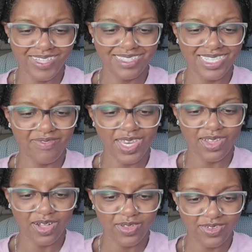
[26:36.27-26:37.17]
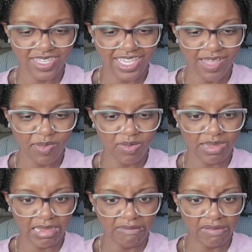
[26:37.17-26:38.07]
$70 at Capital
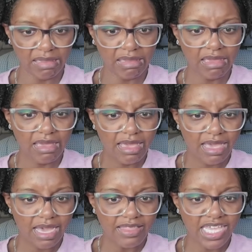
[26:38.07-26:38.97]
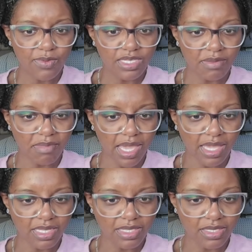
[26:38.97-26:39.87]
One Cafe? I think it was in May.
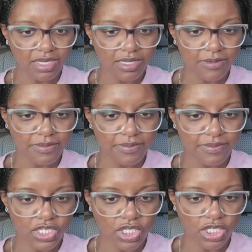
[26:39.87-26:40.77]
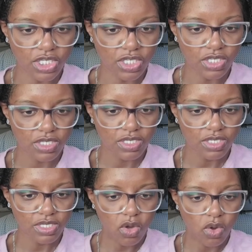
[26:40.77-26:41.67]
Let's look. Jeez.
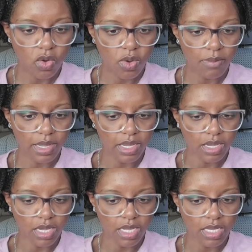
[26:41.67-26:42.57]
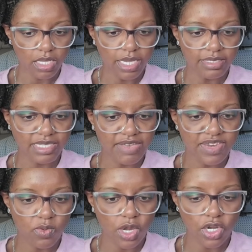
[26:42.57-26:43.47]
Oh my God. Yeah,
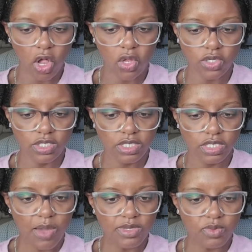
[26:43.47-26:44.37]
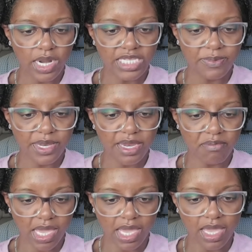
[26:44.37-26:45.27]
$71. That was what I spent in
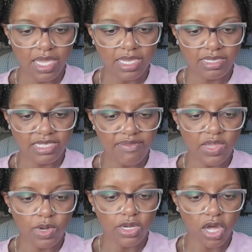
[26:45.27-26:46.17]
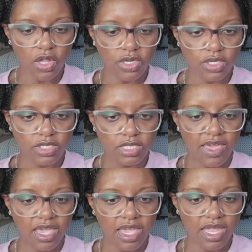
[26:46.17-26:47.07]
May, $71. And
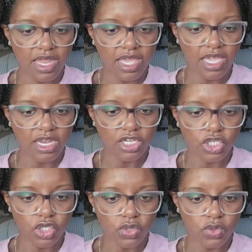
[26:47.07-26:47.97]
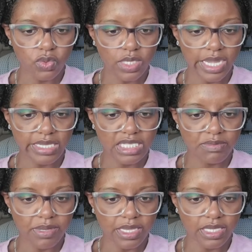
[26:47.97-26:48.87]
then in June, I
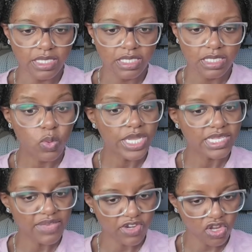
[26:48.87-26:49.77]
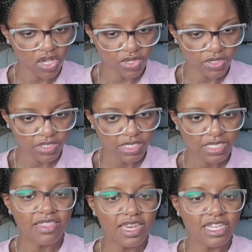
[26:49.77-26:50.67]
spent $27.
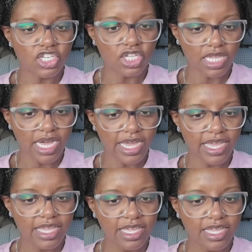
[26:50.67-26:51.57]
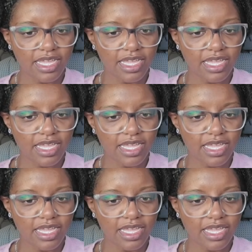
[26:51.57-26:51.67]
And then in July,